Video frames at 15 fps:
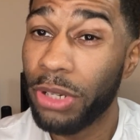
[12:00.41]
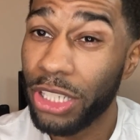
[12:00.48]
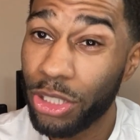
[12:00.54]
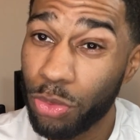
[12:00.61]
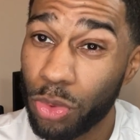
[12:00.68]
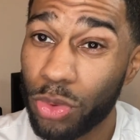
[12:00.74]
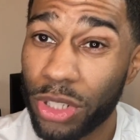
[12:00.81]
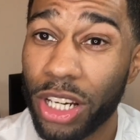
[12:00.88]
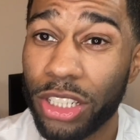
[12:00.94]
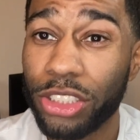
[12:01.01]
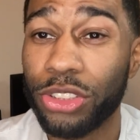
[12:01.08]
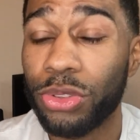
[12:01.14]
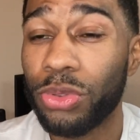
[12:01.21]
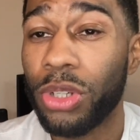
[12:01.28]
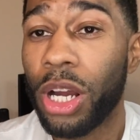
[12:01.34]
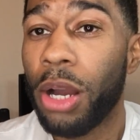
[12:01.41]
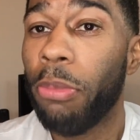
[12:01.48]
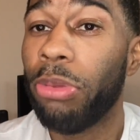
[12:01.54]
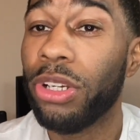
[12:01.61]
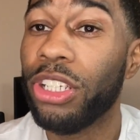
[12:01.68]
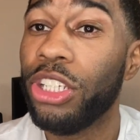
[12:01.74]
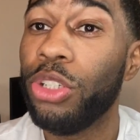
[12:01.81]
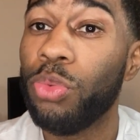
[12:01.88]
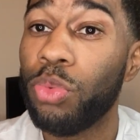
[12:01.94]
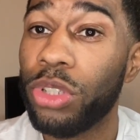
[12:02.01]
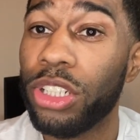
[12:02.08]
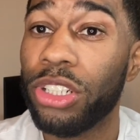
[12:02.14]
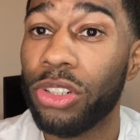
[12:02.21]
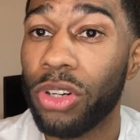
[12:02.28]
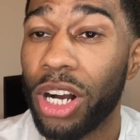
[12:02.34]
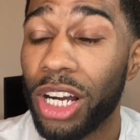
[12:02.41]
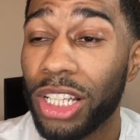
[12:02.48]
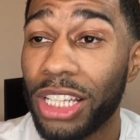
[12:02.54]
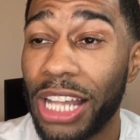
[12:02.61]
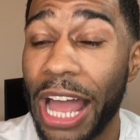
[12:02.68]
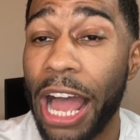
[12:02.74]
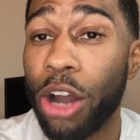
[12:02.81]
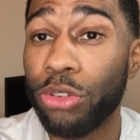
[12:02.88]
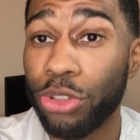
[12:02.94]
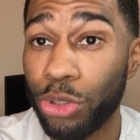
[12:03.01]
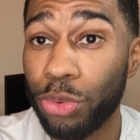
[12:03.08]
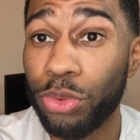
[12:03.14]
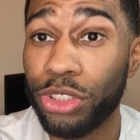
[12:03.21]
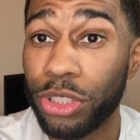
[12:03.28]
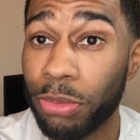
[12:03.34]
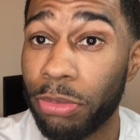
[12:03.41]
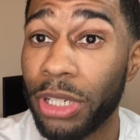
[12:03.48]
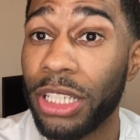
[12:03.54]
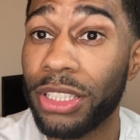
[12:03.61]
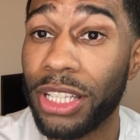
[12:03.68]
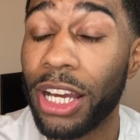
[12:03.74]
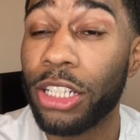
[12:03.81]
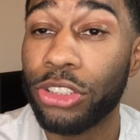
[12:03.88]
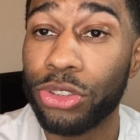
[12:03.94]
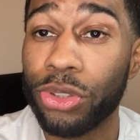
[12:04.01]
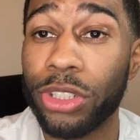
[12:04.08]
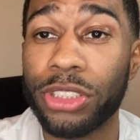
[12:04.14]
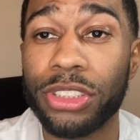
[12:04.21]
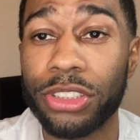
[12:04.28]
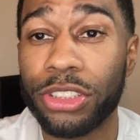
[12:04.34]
He will nudge you, but he will allow you to make that choice.